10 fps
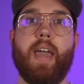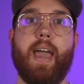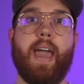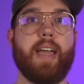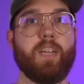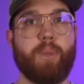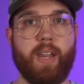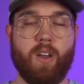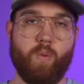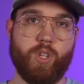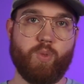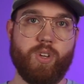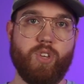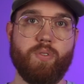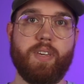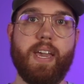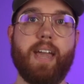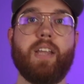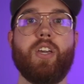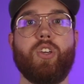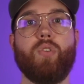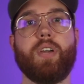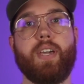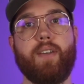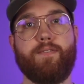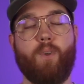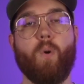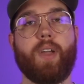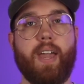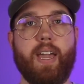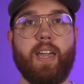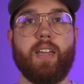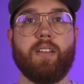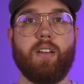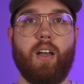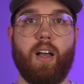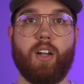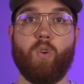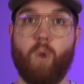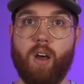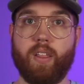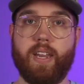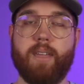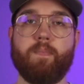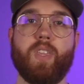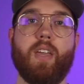And depending on which one you get, you can get 4K quality.